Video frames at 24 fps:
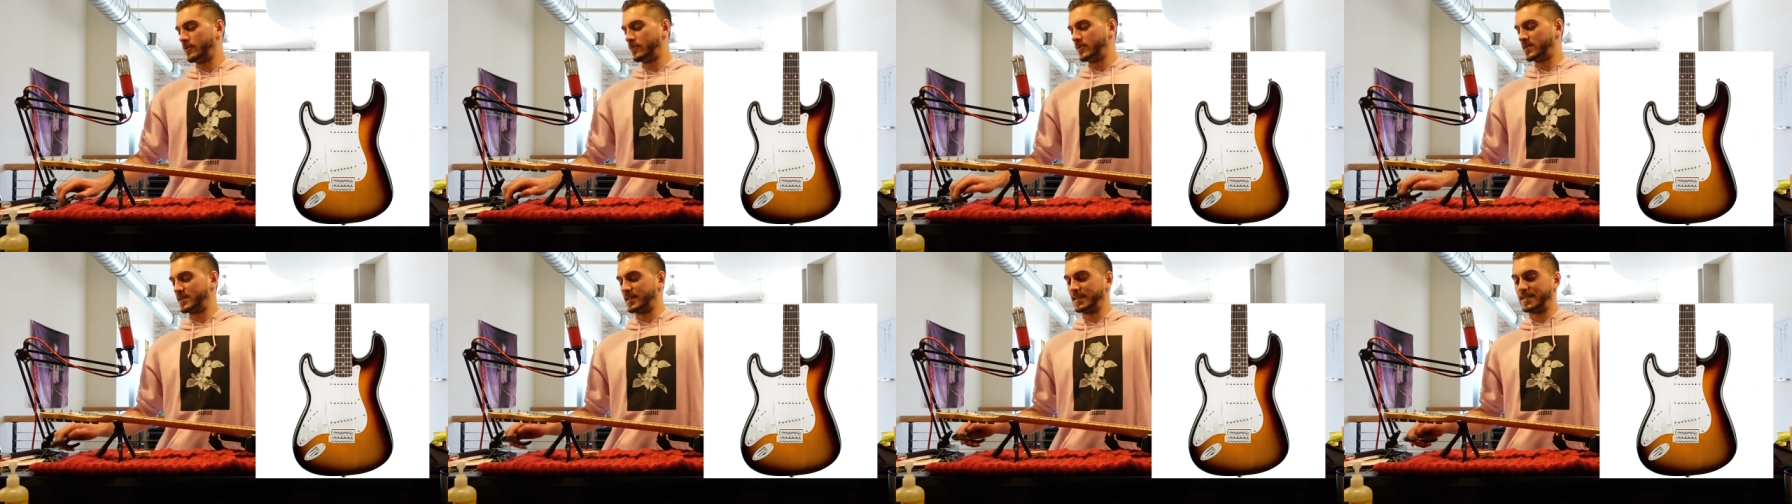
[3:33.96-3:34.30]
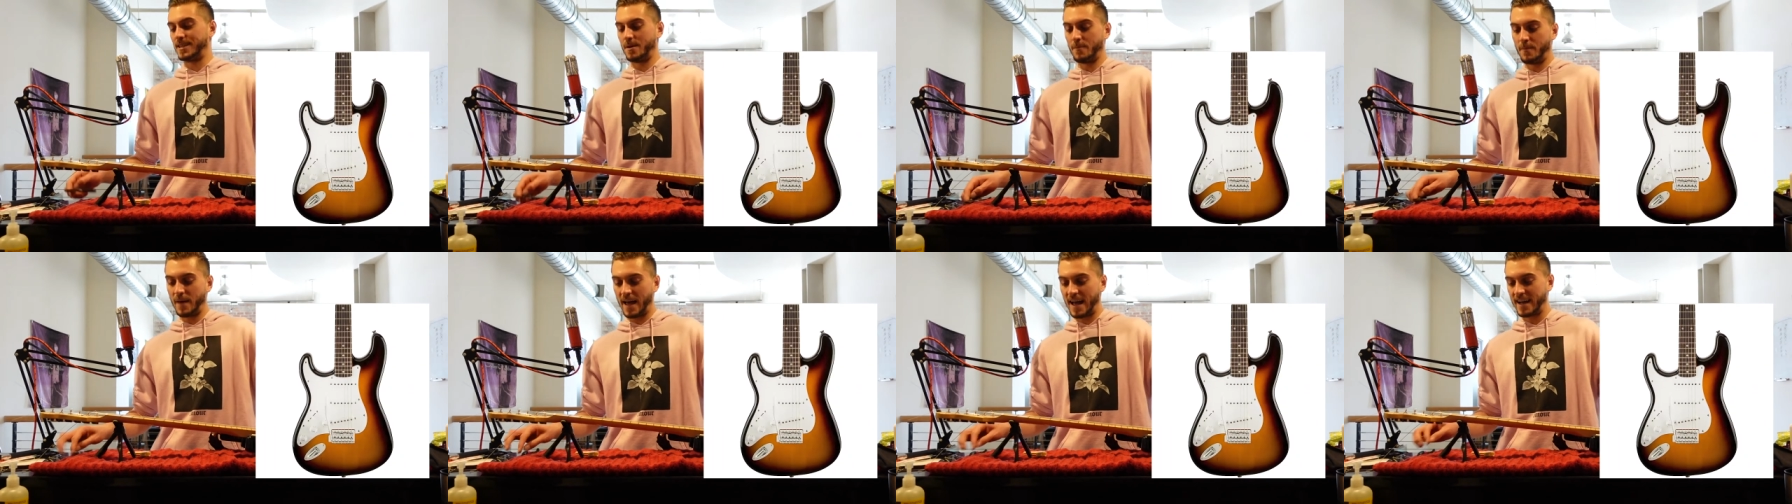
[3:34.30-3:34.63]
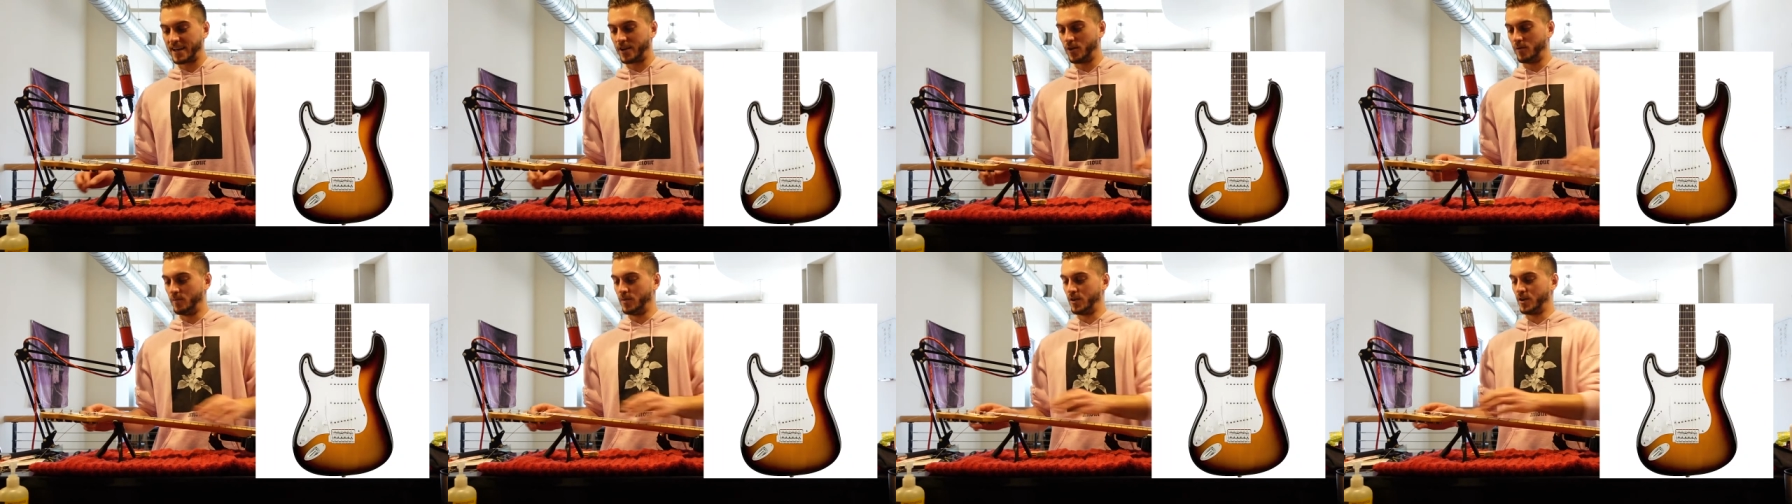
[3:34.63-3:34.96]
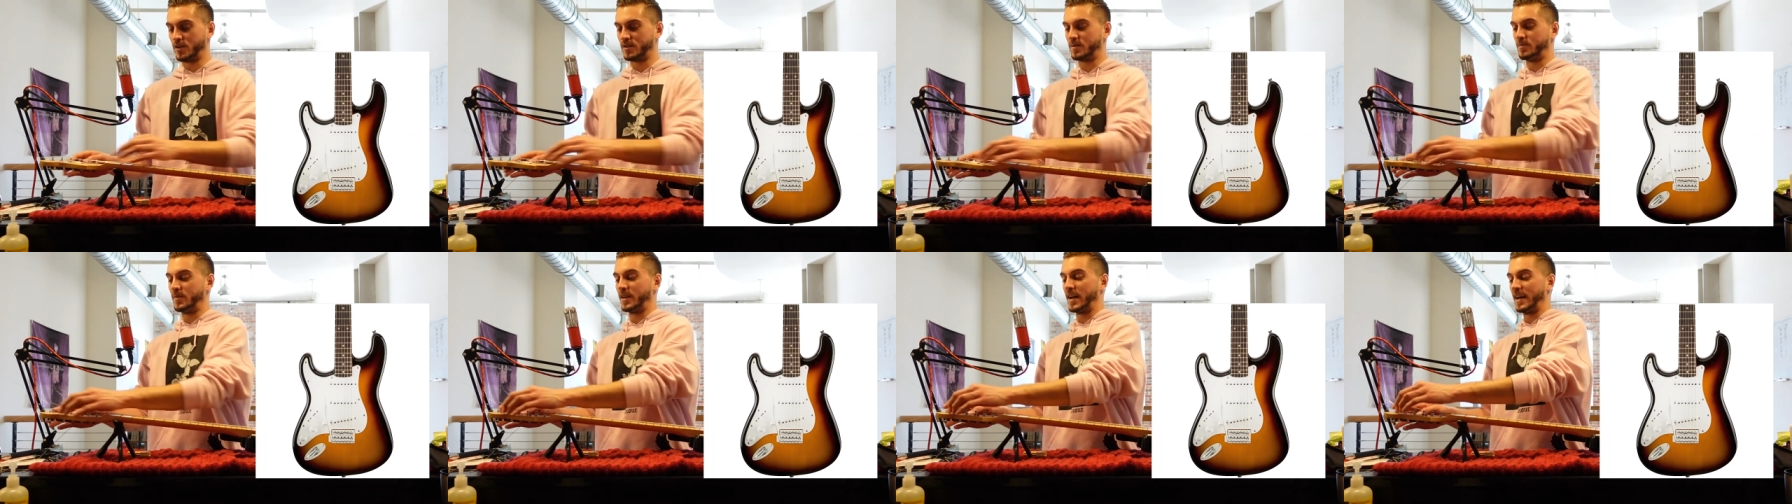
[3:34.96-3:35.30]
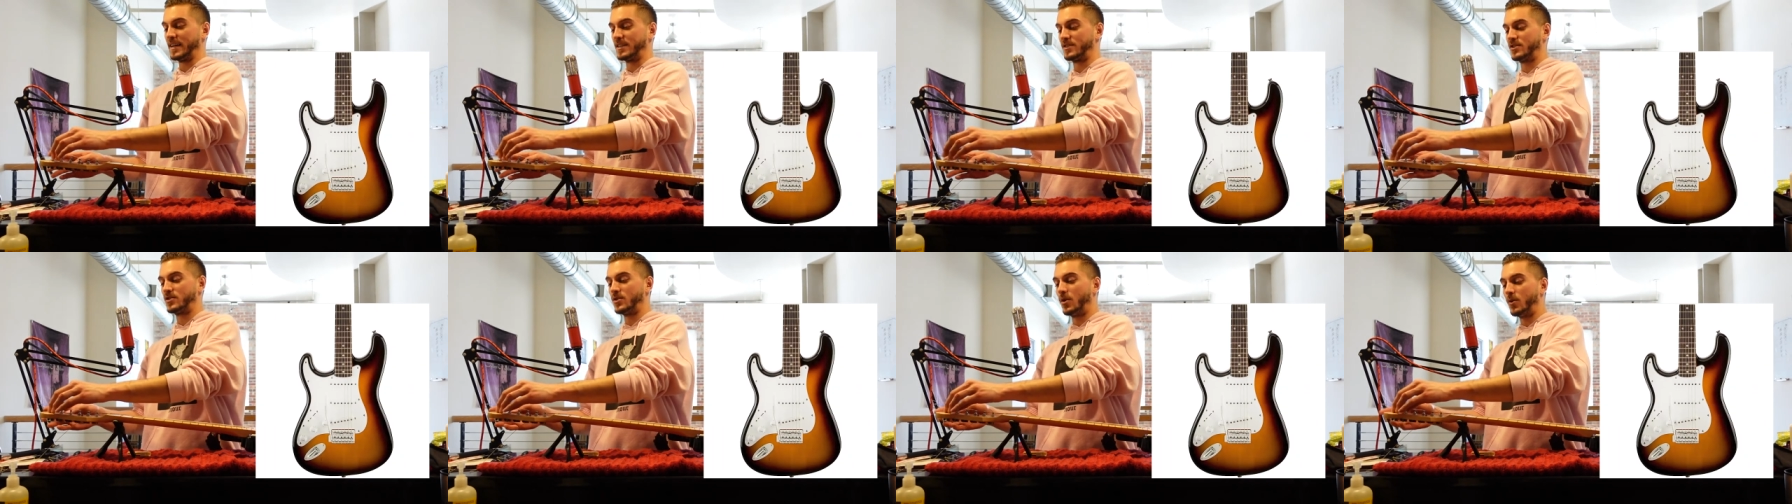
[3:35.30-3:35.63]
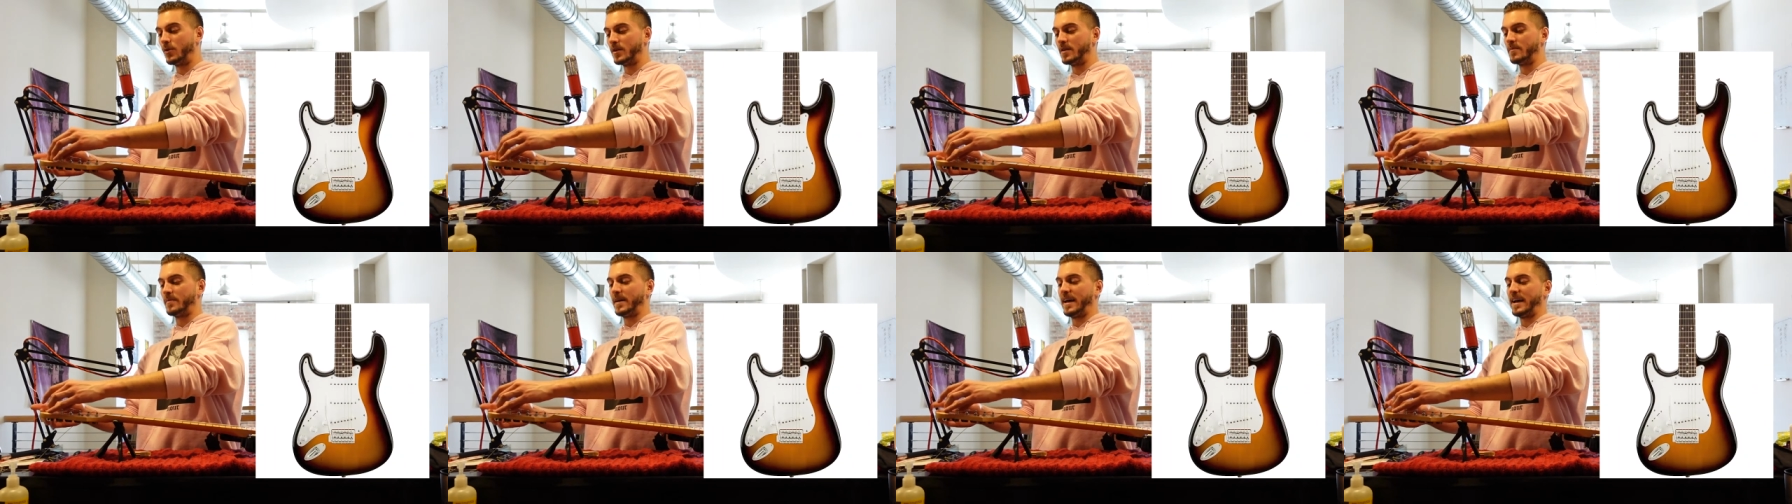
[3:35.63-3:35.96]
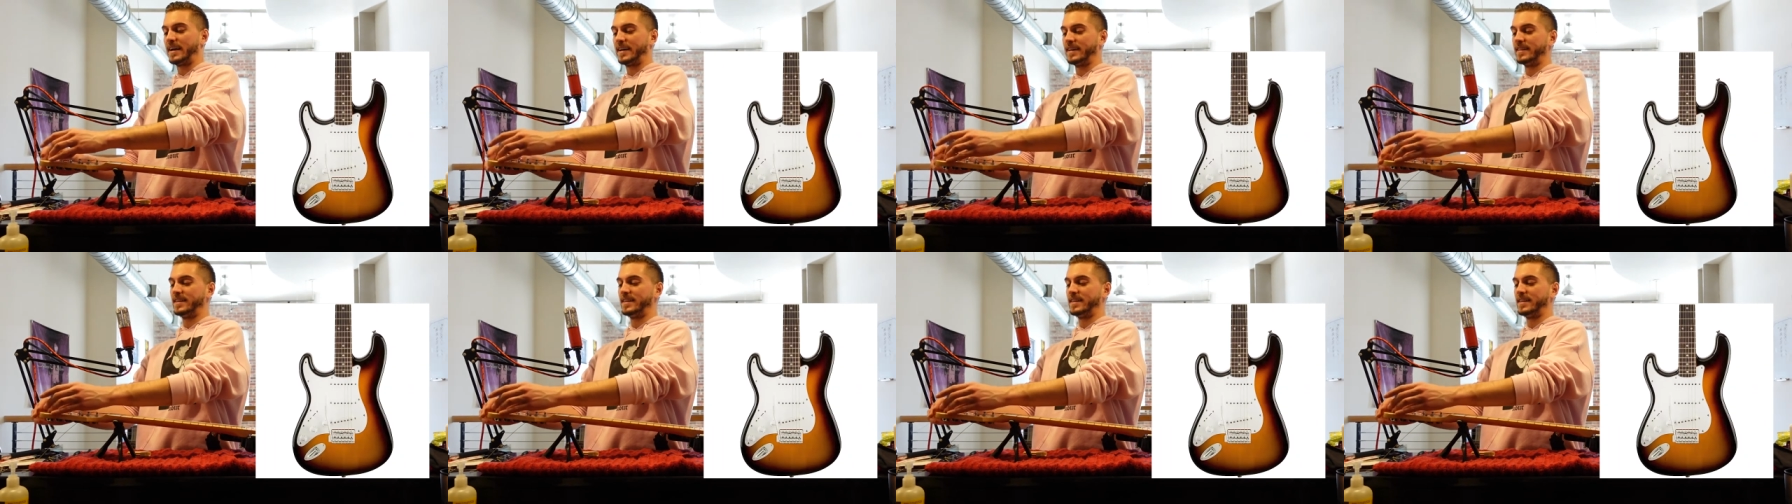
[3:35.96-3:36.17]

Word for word: was a tobacco burst, but I sold it back